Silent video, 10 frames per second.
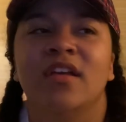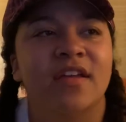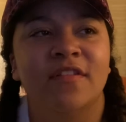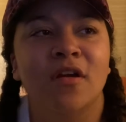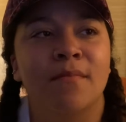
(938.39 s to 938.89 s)
Is
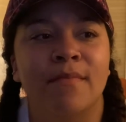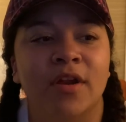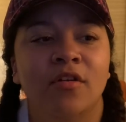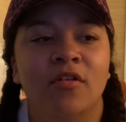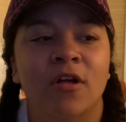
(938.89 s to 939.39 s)
there a
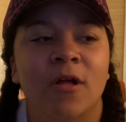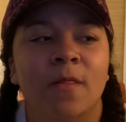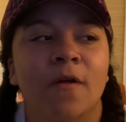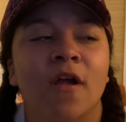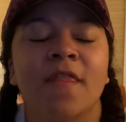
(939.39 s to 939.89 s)
middle?
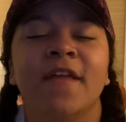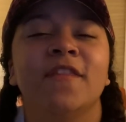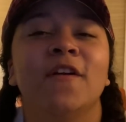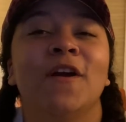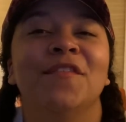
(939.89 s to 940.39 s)
They're on like the
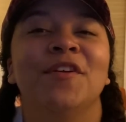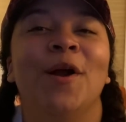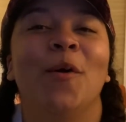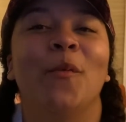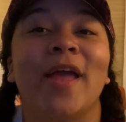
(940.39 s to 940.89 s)
curvy
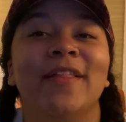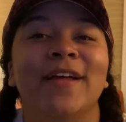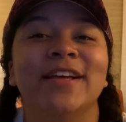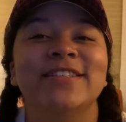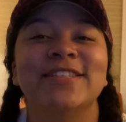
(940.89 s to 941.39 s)
girl wait
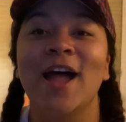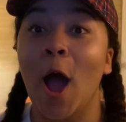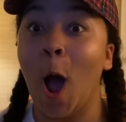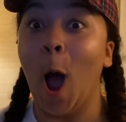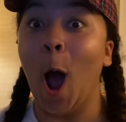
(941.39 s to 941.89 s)
list.
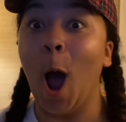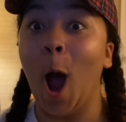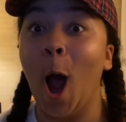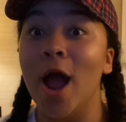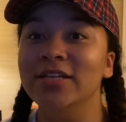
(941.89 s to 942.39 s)

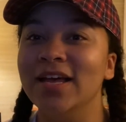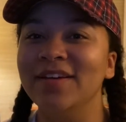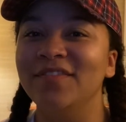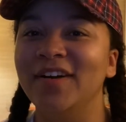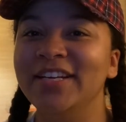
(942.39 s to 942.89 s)
Is that
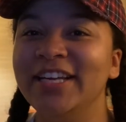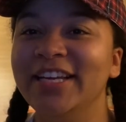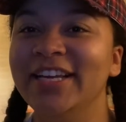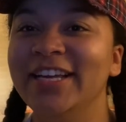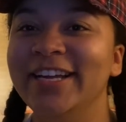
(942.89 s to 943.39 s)
funny
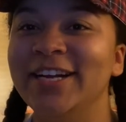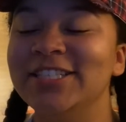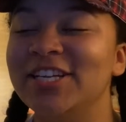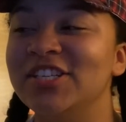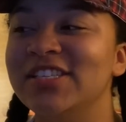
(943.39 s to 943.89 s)
or is
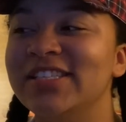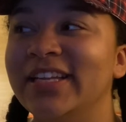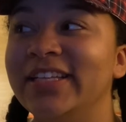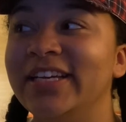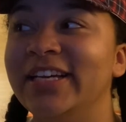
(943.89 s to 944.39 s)
that just
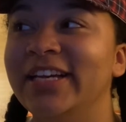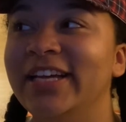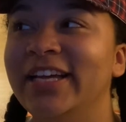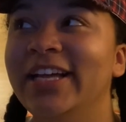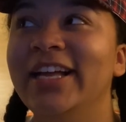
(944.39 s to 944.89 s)
silly?
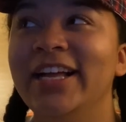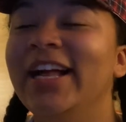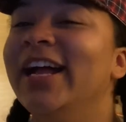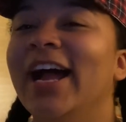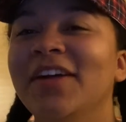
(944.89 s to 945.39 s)

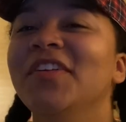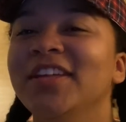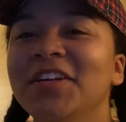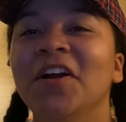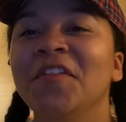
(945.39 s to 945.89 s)
I feel like
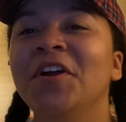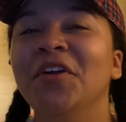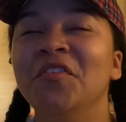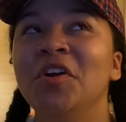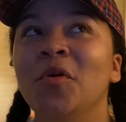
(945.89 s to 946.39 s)
they're on the
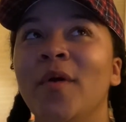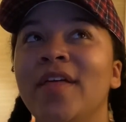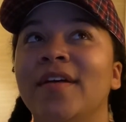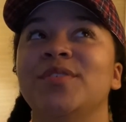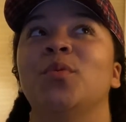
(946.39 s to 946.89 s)
curvy girl wait
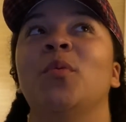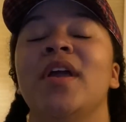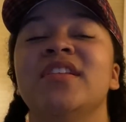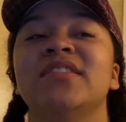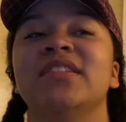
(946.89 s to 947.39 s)
list. We're
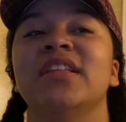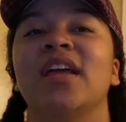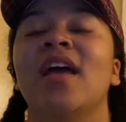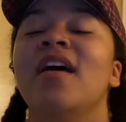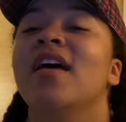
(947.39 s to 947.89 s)
waiting to see
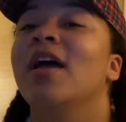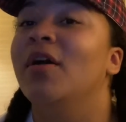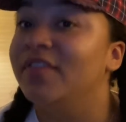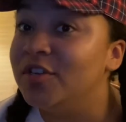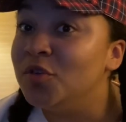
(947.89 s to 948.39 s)
like if
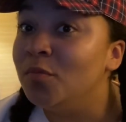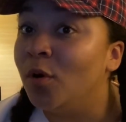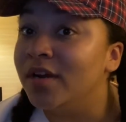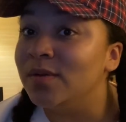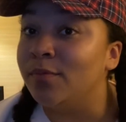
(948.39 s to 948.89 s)
they do more
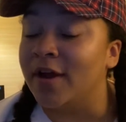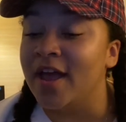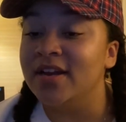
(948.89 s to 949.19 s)
as a brand.